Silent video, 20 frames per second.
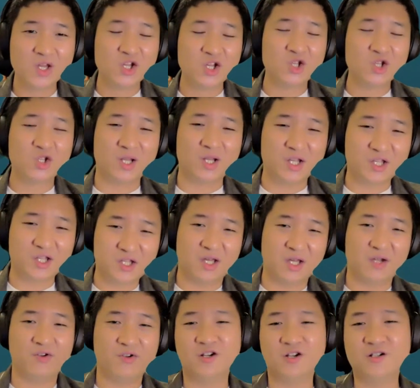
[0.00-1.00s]
So let's
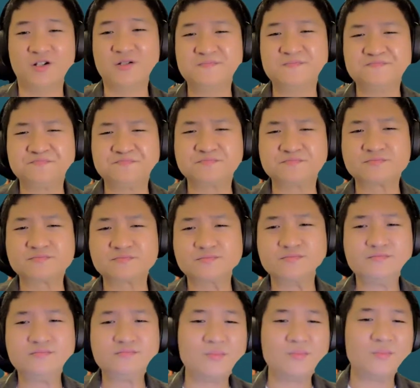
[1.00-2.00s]
carry on.
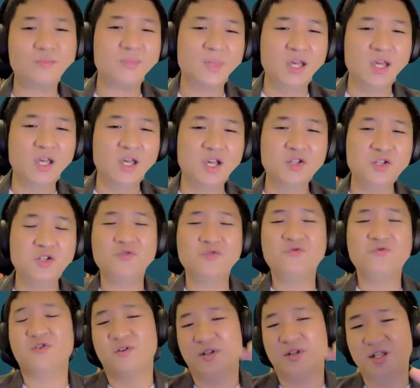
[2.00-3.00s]
So
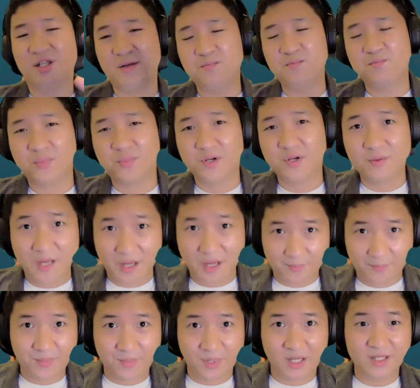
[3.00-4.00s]
for the simple
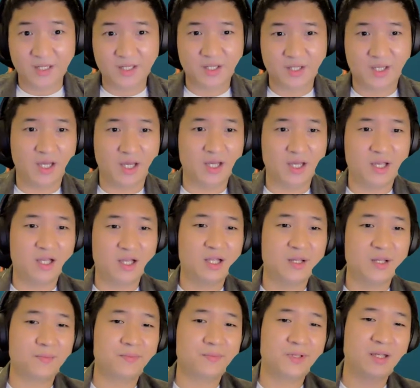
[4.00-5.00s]
mapping, okay,
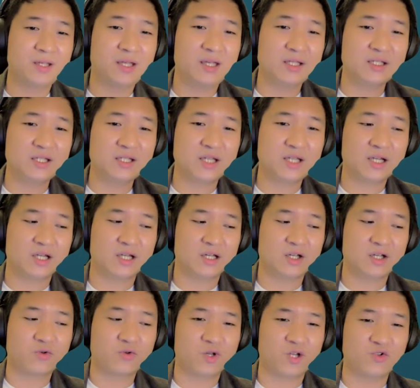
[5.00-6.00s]
please take a
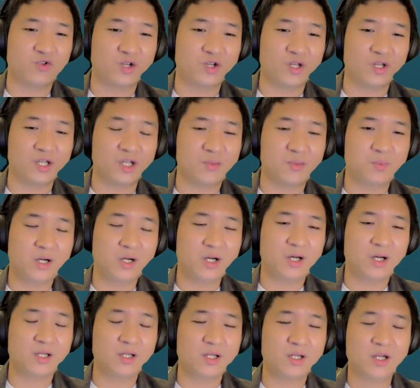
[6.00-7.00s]
quick look at this
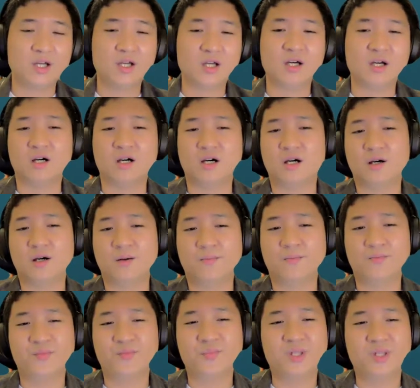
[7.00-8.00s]
part.
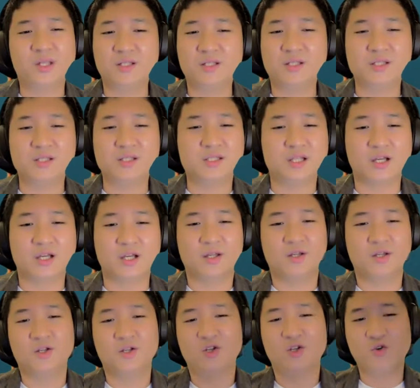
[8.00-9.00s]
This is
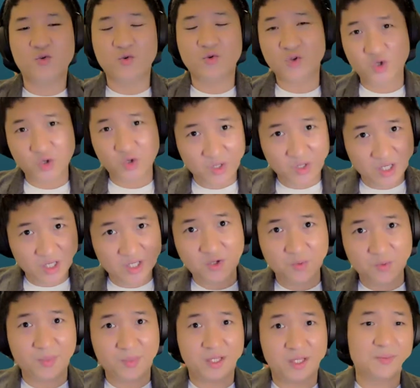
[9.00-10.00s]
like you need to
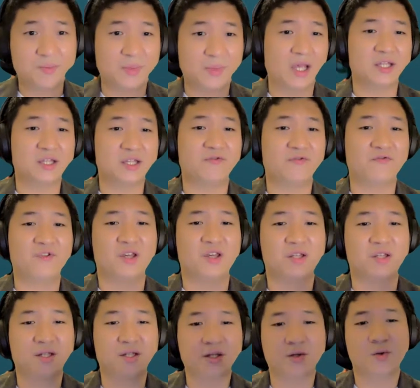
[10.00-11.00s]
be
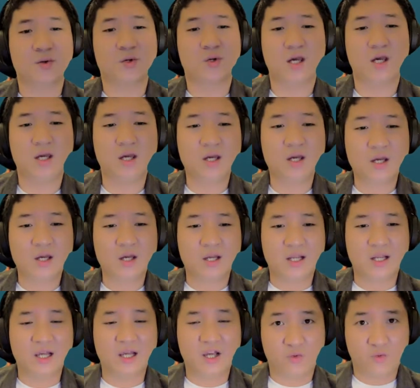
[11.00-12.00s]
specific, okay,
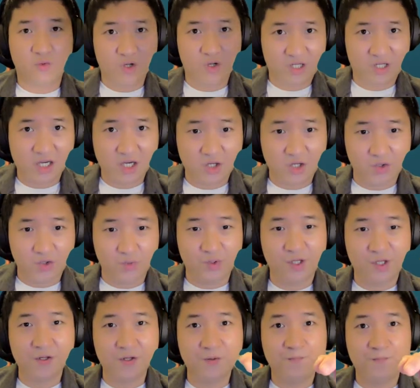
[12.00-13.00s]
like what kind of
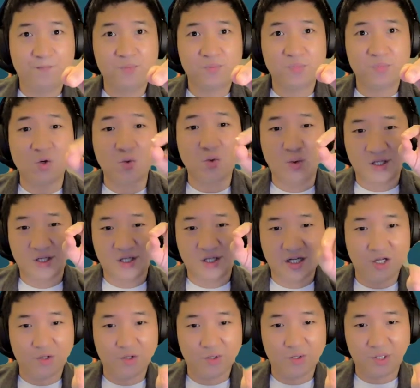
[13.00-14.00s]
user, what
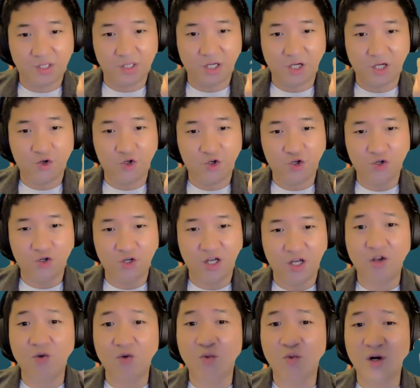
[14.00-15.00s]
kind of scenario,
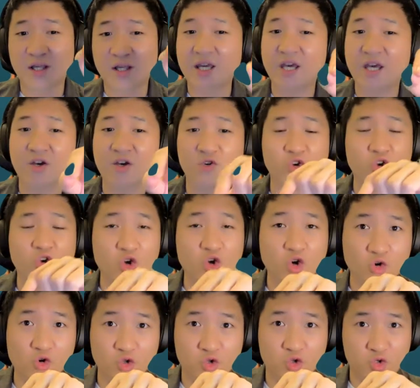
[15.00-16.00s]
and what kind of
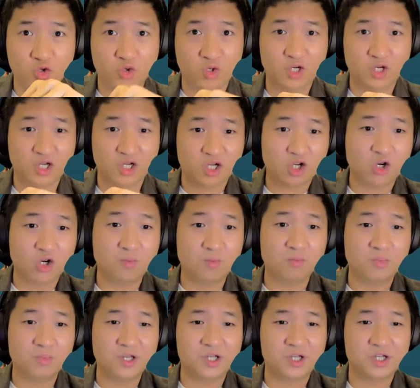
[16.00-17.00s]
goals you try to
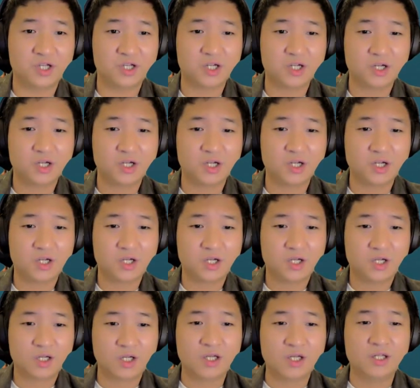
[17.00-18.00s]
accomplish.
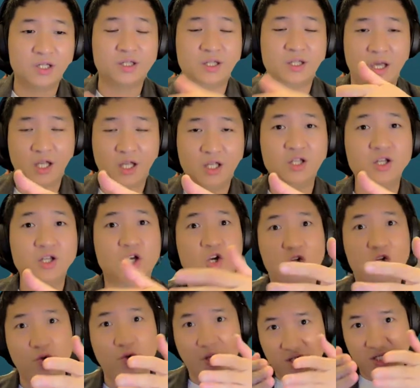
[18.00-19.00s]
Then
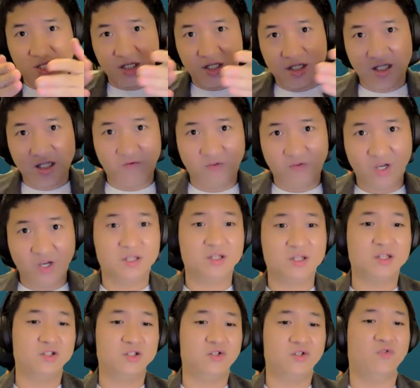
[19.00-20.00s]
you actually divide it
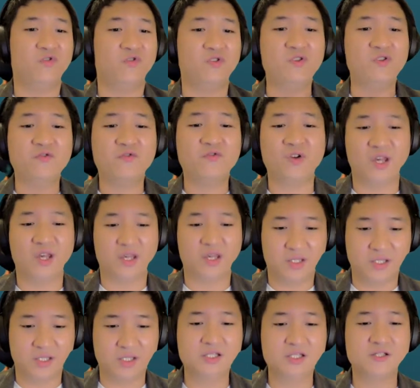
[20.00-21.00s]
into few
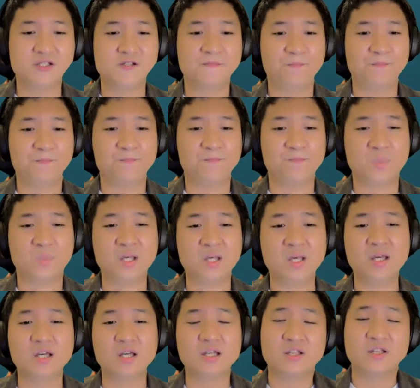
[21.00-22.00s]
phases.
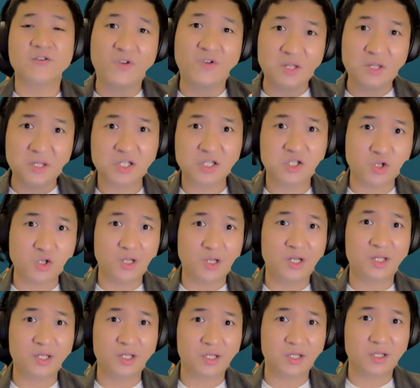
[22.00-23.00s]
Okay, the phases not
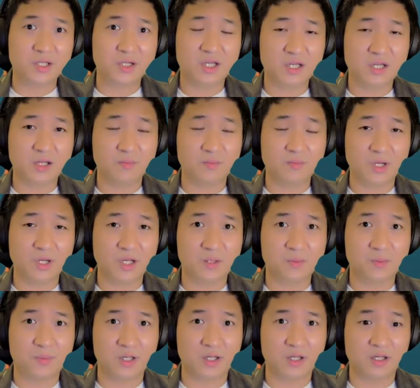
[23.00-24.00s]
necessarily
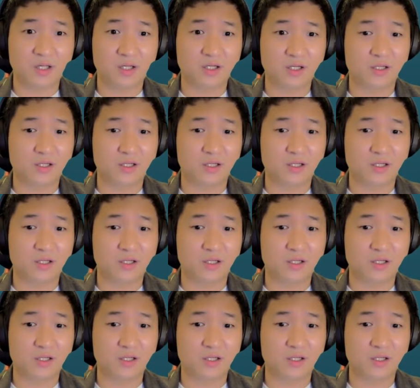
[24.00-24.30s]
must be